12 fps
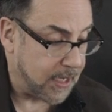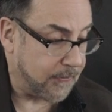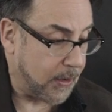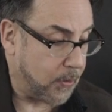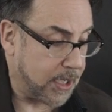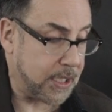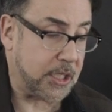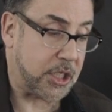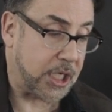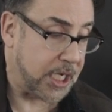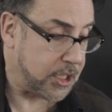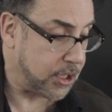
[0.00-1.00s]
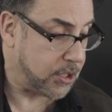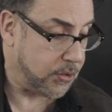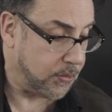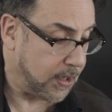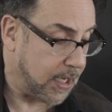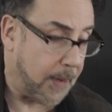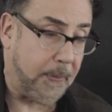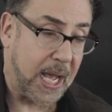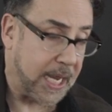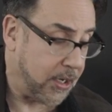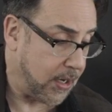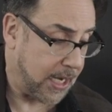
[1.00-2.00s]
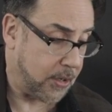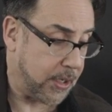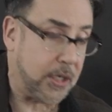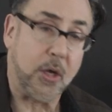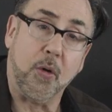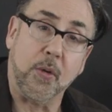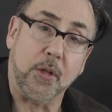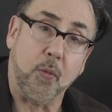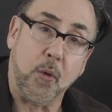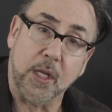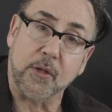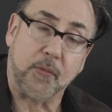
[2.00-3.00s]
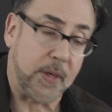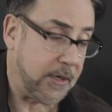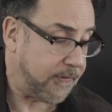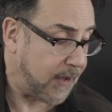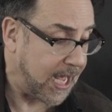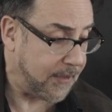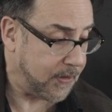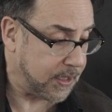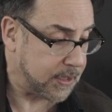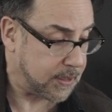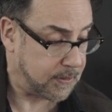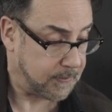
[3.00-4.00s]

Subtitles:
If I wanted to change it to a minor, I already know where the 1, 3, and 5 is.